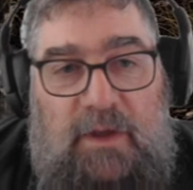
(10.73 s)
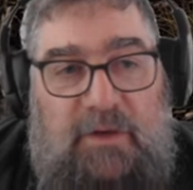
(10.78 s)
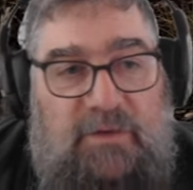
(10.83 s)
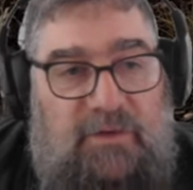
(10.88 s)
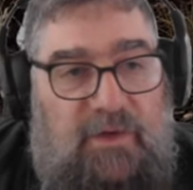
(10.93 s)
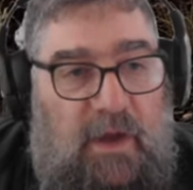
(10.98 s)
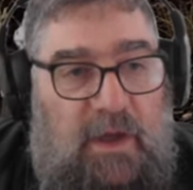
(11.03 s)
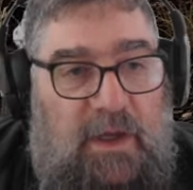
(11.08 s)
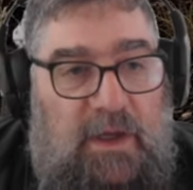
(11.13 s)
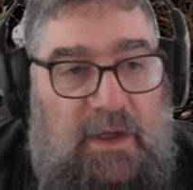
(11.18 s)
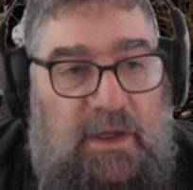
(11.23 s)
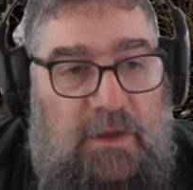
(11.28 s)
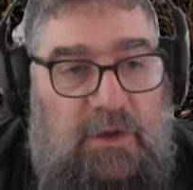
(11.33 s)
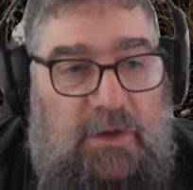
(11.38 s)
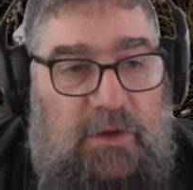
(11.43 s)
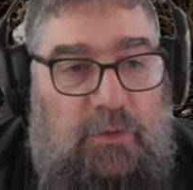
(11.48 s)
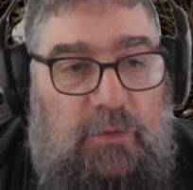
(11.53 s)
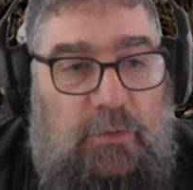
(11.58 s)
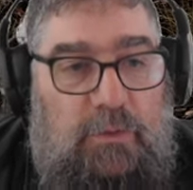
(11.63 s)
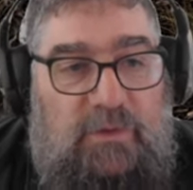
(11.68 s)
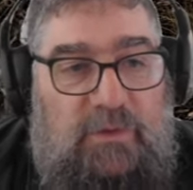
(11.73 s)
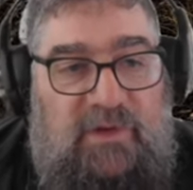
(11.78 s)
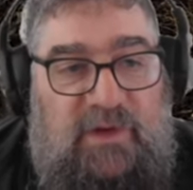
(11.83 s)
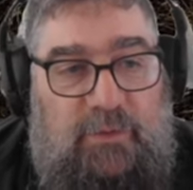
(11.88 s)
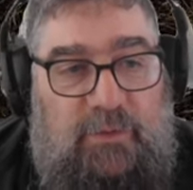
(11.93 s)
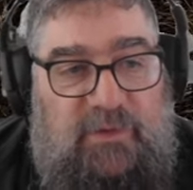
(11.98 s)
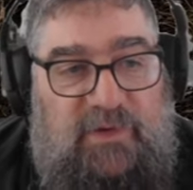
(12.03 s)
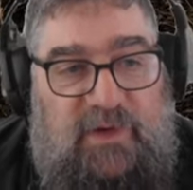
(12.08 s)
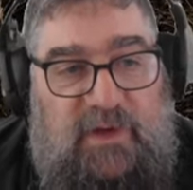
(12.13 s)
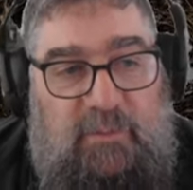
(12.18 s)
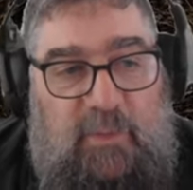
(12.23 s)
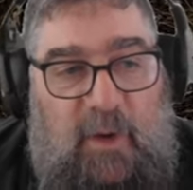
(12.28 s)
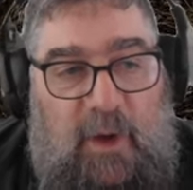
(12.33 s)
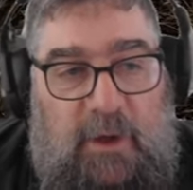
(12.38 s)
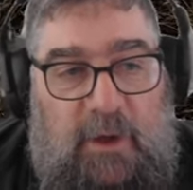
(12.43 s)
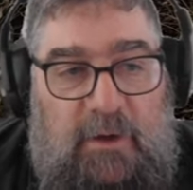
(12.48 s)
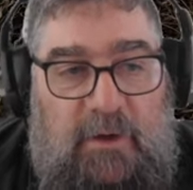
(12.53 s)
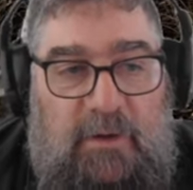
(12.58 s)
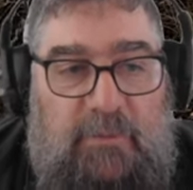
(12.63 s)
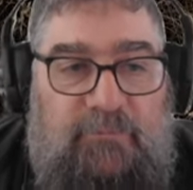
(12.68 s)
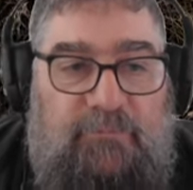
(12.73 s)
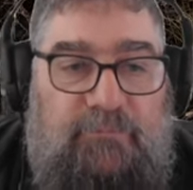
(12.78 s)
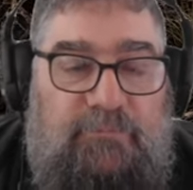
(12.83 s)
as a new DLC pack.